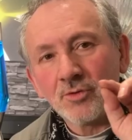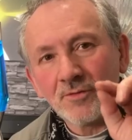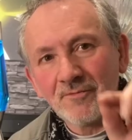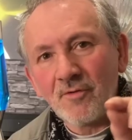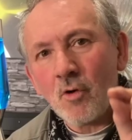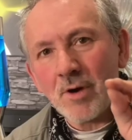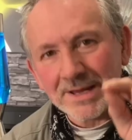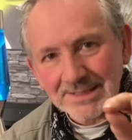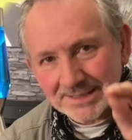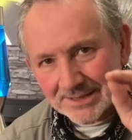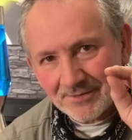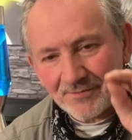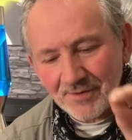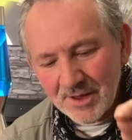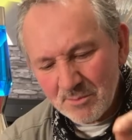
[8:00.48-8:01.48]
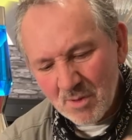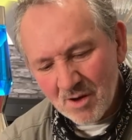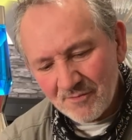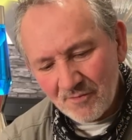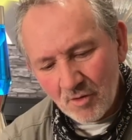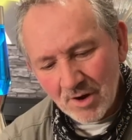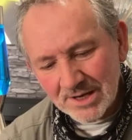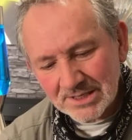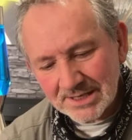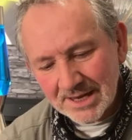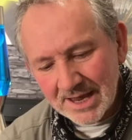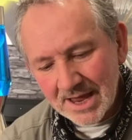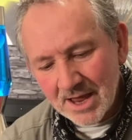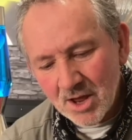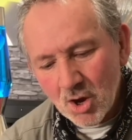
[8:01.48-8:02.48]
voice, the female voice
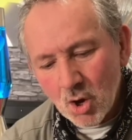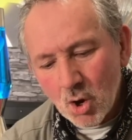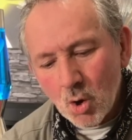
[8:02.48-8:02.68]
here